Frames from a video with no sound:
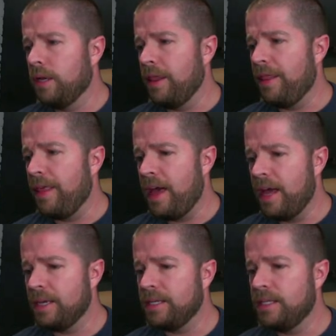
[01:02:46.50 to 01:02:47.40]

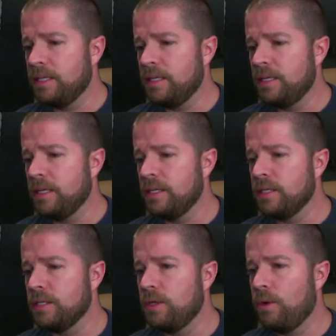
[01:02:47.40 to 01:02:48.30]
that is
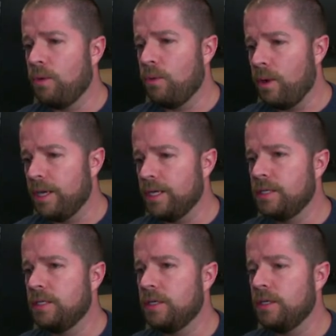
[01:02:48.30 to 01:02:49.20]
quite
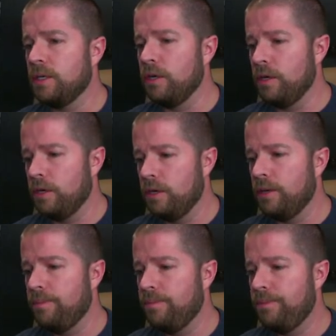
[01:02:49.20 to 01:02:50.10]
good.
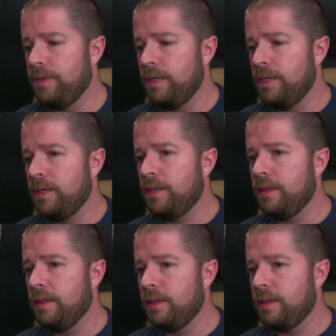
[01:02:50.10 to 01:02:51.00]

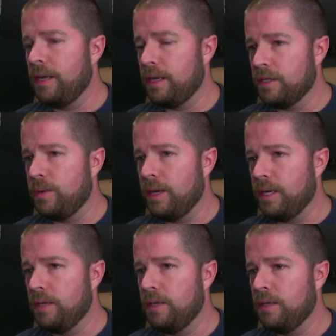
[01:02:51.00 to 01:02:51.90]
That is quite good.